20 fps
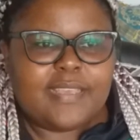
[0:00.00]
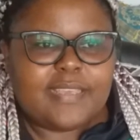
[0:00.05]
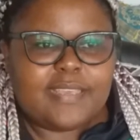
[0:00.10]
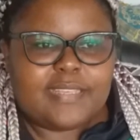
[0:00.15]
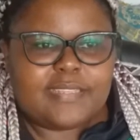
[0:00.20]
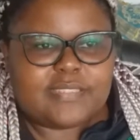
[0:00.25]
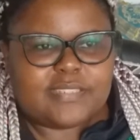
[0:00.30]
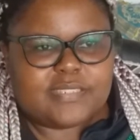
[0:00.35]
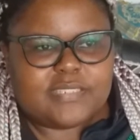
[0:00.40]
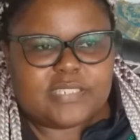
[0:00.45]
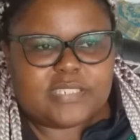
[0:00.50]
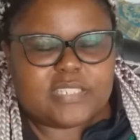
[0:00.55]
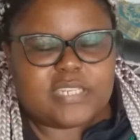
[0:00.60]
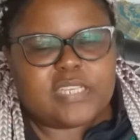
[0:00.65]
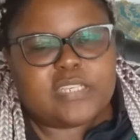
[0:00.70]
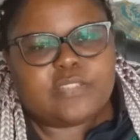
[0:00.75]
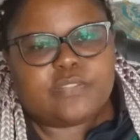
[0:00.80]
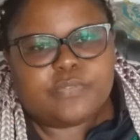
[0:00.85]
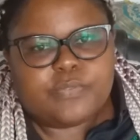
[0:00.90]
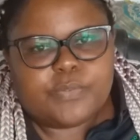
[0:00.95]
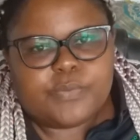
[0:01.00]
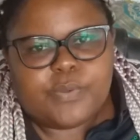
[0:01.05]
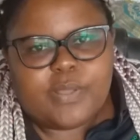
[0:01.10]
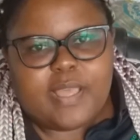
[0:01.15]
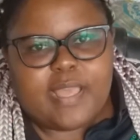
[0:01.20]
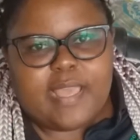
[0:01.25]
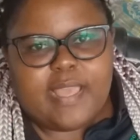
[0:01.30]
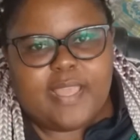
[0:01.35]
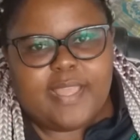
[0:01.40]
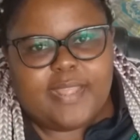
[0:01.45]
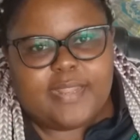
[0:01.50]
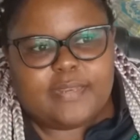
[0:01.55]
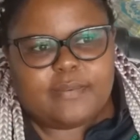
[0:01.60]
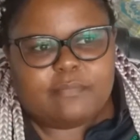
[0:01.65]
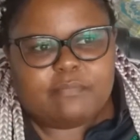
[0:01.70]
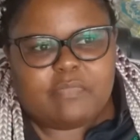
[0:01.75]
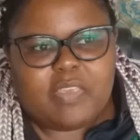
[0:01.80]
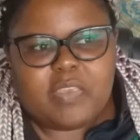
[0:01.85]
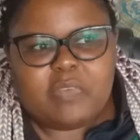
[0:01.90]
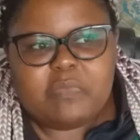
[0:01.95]
it's distasteful,
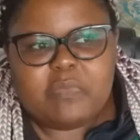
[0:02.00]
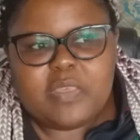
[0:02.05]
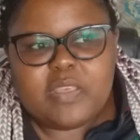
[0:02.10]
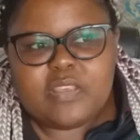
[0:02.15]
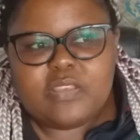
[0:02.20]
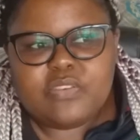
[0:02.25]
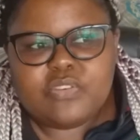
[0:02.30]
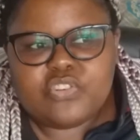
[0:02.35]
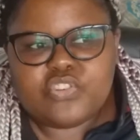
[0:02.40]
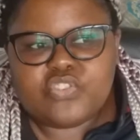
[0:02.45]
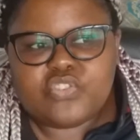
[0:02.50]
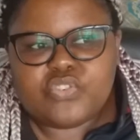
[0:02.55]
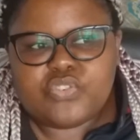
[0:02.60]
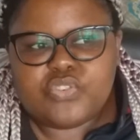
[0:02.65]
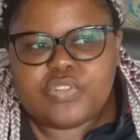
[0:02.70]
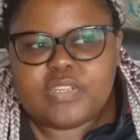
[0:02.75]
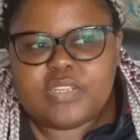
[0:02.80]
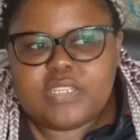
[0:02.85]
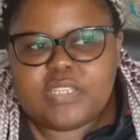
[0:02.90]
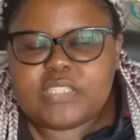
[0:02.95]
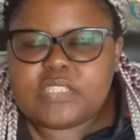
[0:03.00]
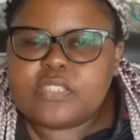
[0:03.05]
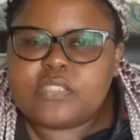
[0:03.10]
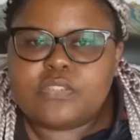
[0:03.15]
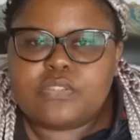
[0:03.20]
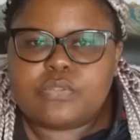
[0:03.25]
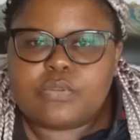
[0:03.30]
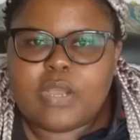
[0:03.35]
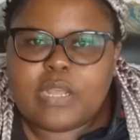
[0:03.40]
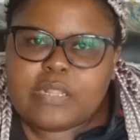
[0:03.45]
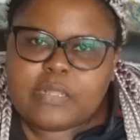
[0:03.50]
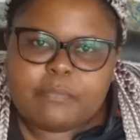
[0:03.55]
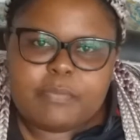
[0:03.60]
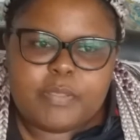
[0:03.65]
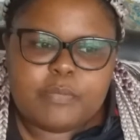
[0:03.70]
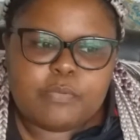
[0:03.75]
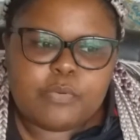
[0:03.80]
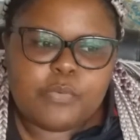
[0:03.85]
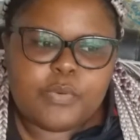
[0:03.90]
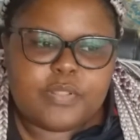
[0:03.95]
and maybe you should listen to other
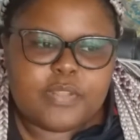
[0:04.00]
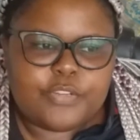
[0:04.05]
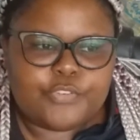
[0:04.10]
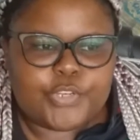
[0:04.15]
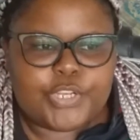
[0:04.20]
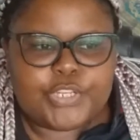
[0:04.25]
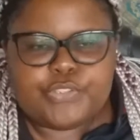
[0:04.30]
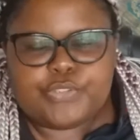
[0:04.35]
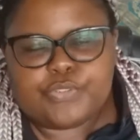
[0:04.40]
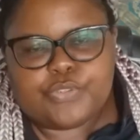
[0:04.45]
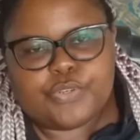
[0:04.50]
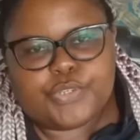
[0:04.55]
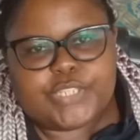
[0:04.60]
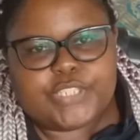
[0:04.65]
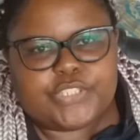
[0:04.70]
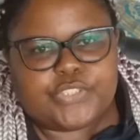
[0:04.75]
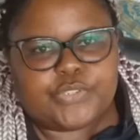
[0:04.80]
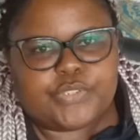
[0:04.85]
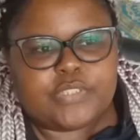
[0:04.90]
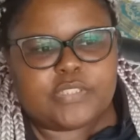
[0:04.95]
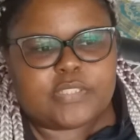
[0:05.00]
people when they're trying to correct you,